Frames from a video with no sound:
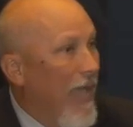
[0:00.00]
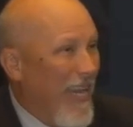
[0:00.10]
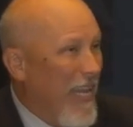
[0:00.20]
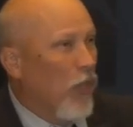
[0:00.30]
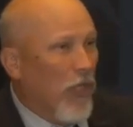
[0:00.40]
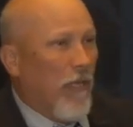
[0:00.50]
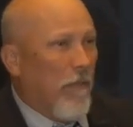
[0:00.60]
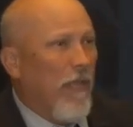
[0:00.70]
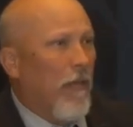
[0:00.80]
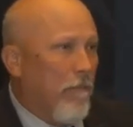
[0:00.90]
And he looked at
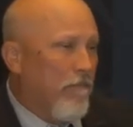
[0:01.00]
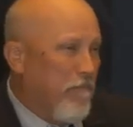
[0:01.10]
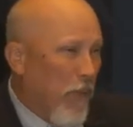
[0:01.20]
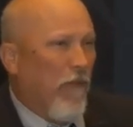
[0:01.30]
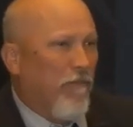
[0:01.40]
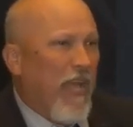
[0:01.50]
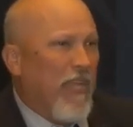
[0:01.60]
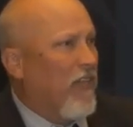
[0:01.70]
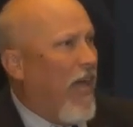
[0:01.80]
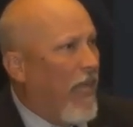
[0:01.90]
me in a
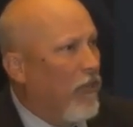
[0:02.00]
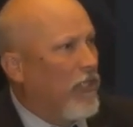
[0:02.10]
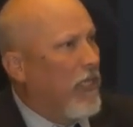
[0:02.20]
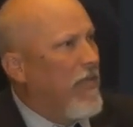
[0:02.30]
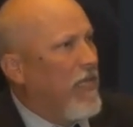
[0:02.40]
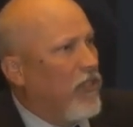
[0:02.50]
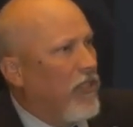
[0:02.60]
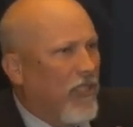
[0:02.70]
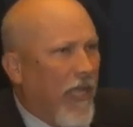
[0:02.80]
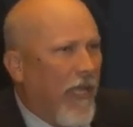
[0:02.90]
bald-faced lie, looked at me and
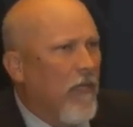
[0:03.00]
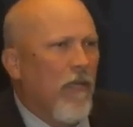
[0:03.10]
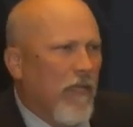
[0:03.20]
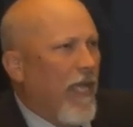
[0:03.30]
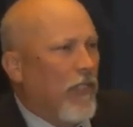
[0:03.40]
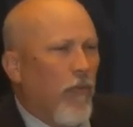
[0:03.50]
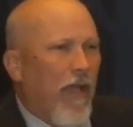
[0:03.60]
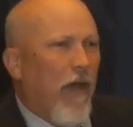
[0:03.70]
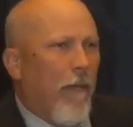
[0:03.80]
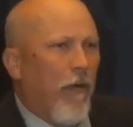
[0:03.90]
just said, yes, we
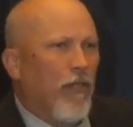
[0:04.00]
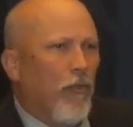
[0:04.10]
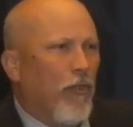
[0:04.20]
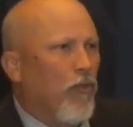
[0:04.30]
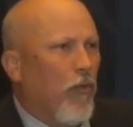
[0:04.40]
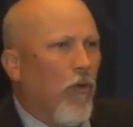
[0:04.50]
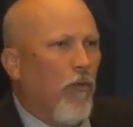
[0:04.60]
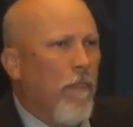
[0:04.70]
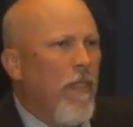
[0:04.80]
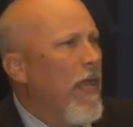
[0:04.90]
have operational
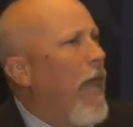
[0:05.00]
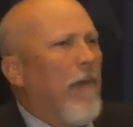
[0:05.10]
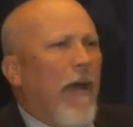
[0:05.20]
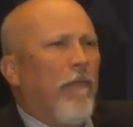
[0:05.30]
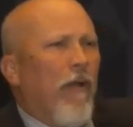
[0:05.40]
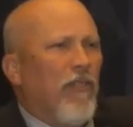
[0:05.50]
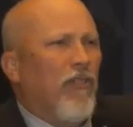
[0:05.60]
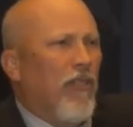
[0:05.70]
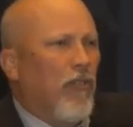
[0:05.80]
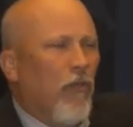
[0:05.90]
control. And my
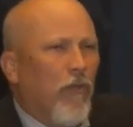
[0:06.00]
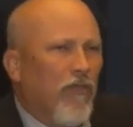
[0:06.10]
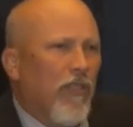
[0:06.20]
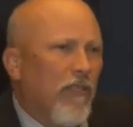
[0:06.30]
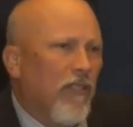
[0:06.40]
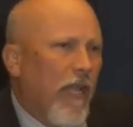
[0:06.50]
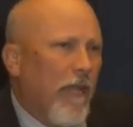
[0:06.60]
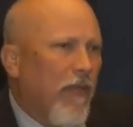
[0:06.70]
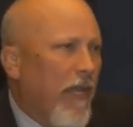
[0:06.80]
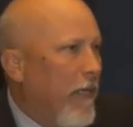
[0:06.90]
predecessor would have said the
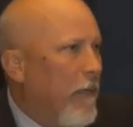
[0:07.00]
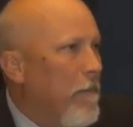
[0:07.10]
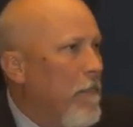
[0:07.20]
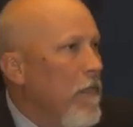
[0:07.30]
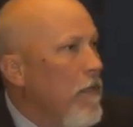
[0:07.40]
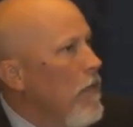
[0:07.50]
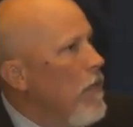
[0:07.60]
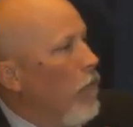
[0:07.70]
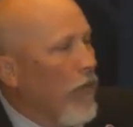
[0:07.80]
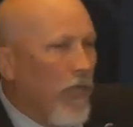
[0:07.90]
same thing.
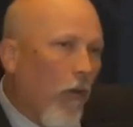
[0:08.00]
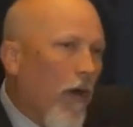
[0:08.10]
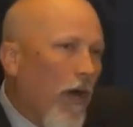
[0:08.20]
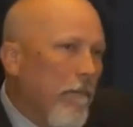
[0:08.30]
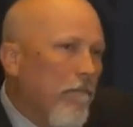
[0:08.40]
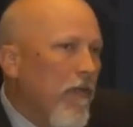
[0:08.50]
Well, you know what?